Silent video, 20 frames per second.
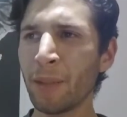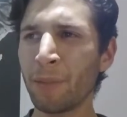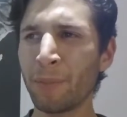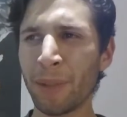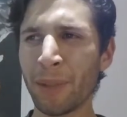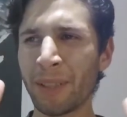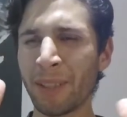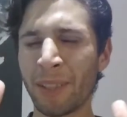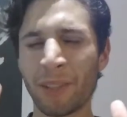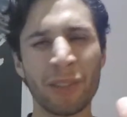
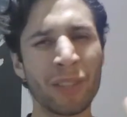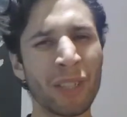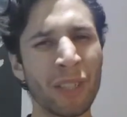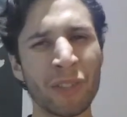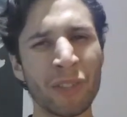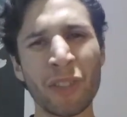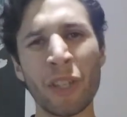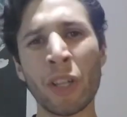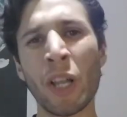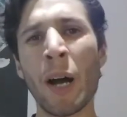But
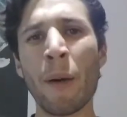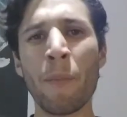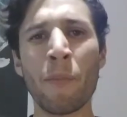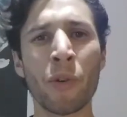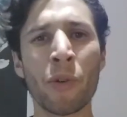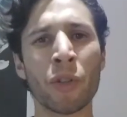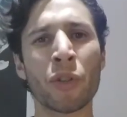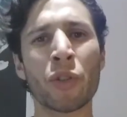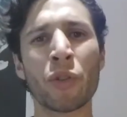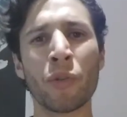there's a lot
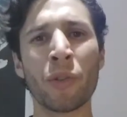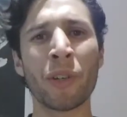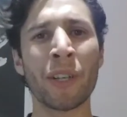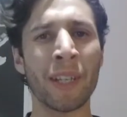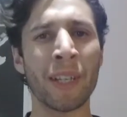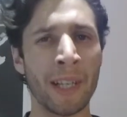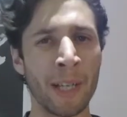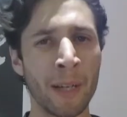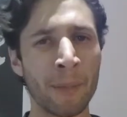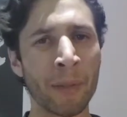more to
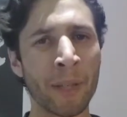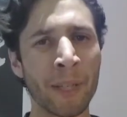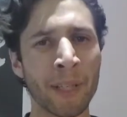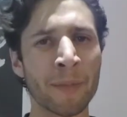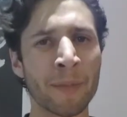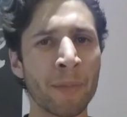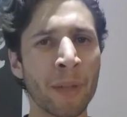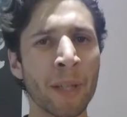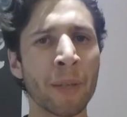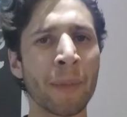it, and I'm going to
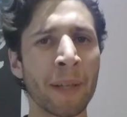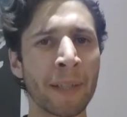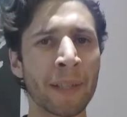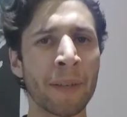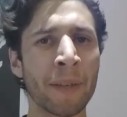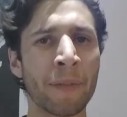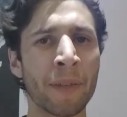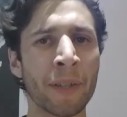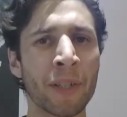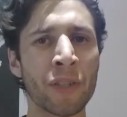explain my
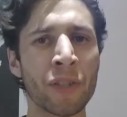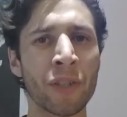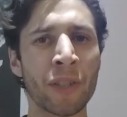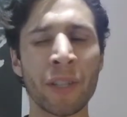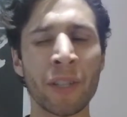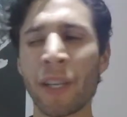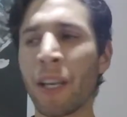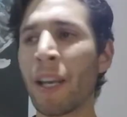definition